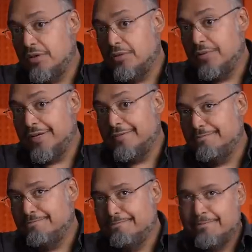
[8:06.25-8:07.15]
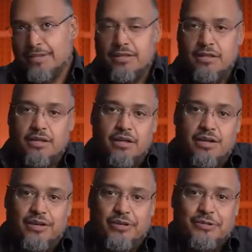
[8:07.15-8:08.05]
other way.
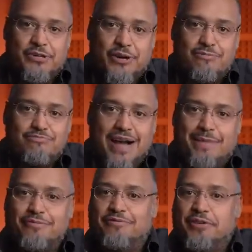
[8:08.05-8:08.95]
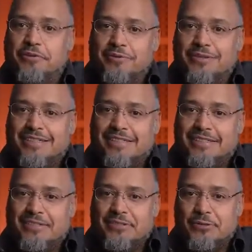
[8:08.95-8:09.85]
There was no map view,
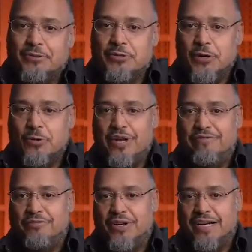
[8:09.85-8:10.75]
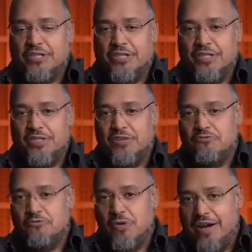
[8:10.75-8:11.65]
so there was no way for you to actually see
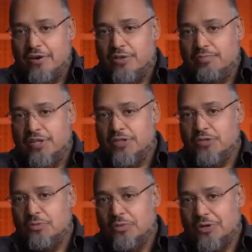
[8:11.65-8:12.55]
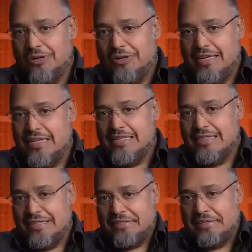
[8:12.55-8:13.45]
where the places were in
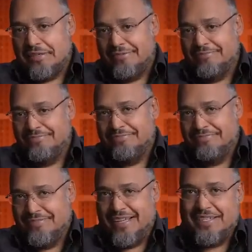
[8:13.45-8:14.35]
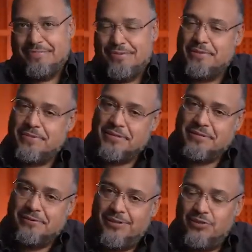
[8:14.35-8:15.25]
the city. That's a pretty
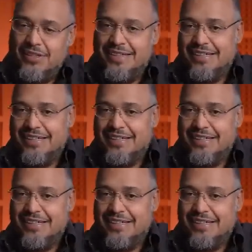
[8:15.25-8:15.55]
basic one.